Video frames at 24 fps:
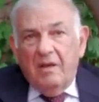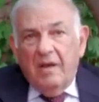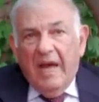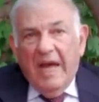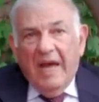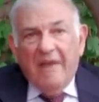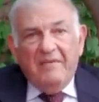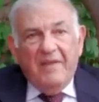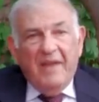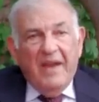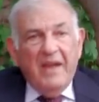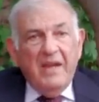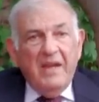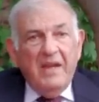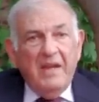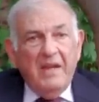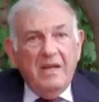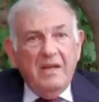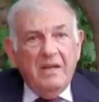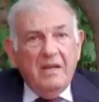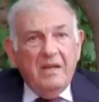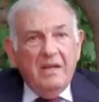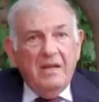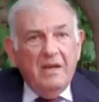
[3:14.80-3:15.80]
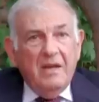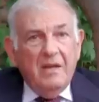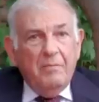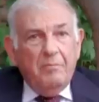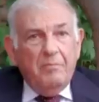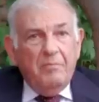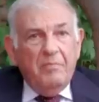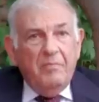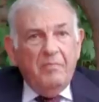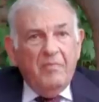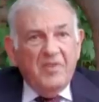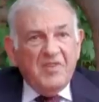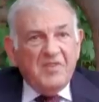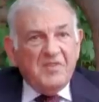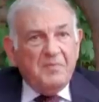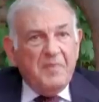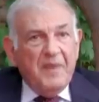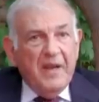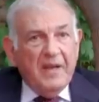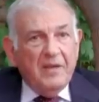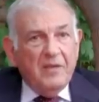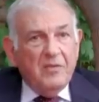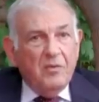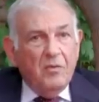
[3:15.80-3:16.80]
have any
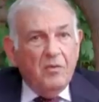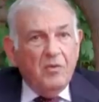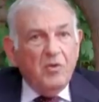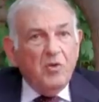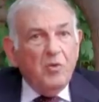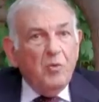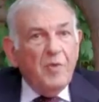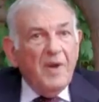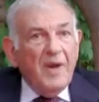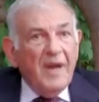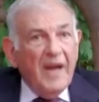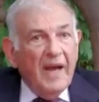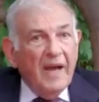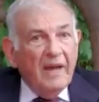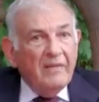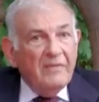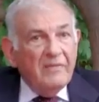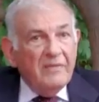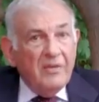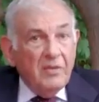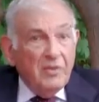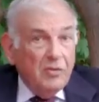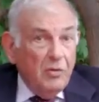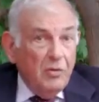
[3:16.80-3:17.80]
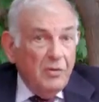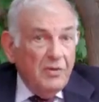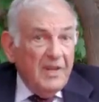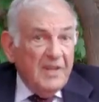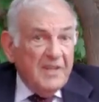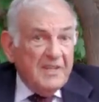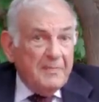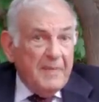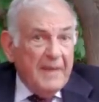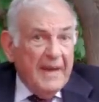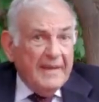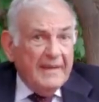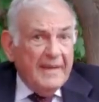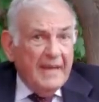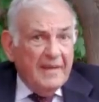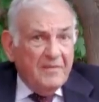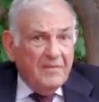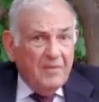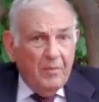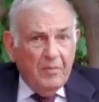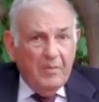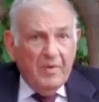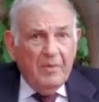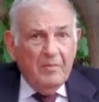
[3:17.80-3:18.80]
respect to human life. You don't expect that
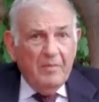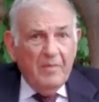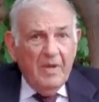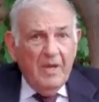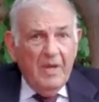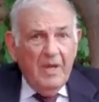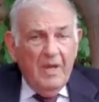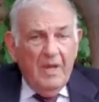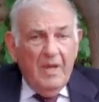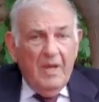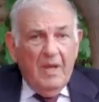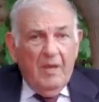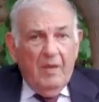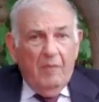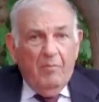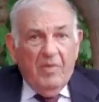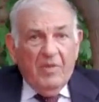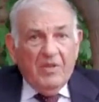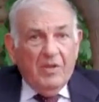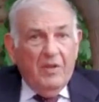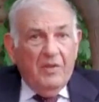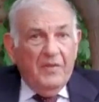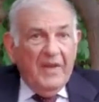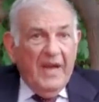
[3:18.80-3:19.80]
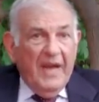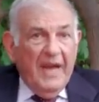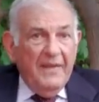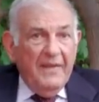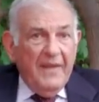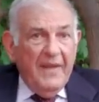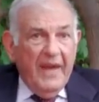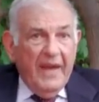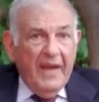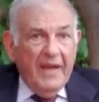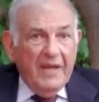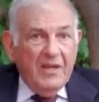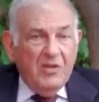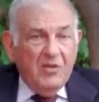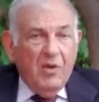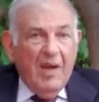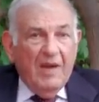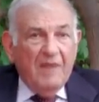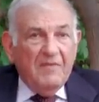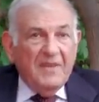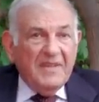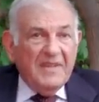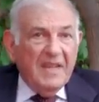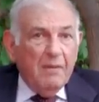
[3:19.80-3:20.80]
from them. But on the other hand, you
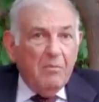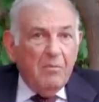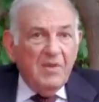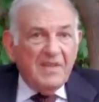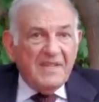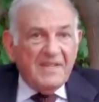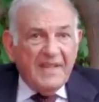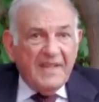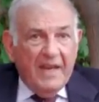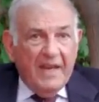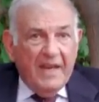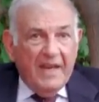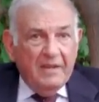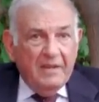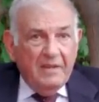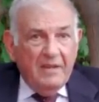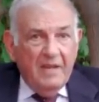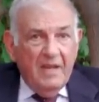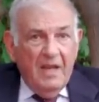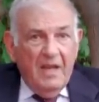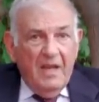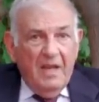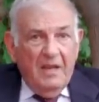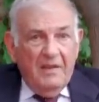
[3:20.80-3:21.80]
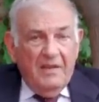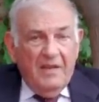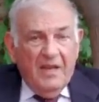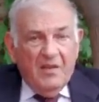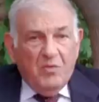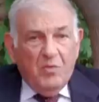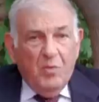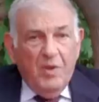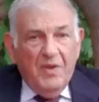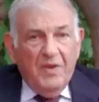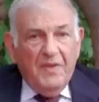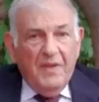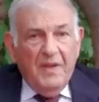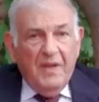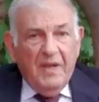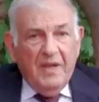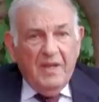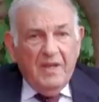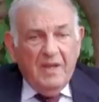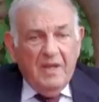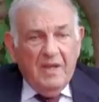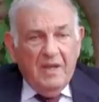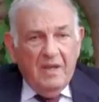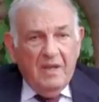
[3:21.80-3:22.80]
have the double standard that with
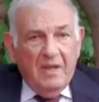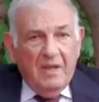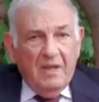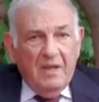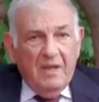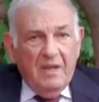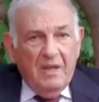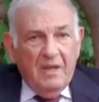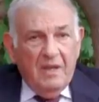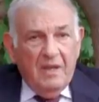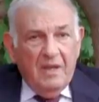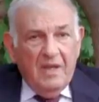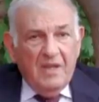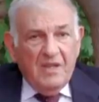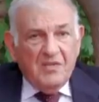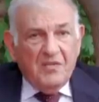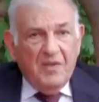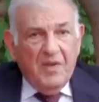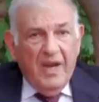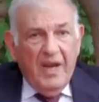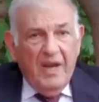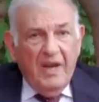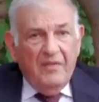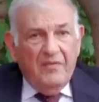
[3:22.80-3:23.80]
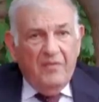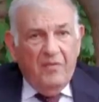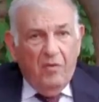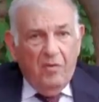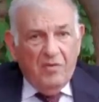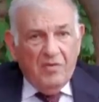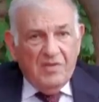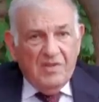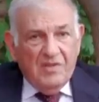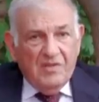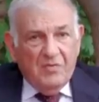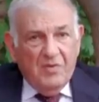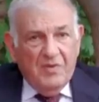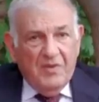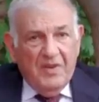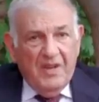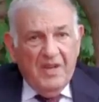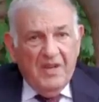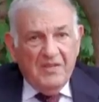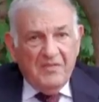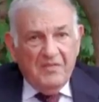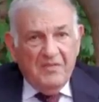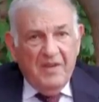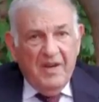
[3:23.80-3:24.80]
the Israeli forces, with the
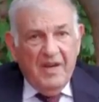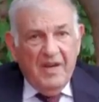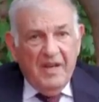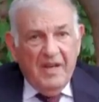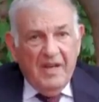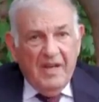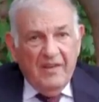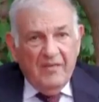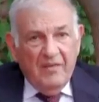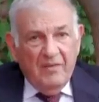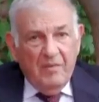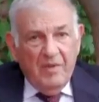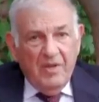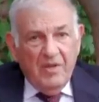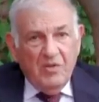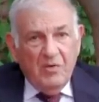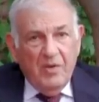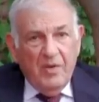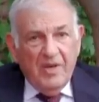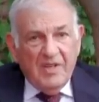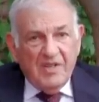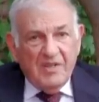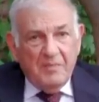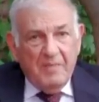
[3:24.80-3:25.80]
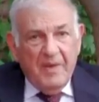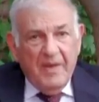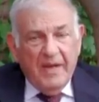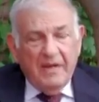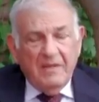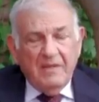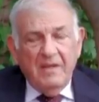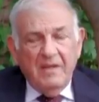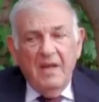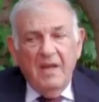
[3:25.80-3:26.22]
Israeli government, you expect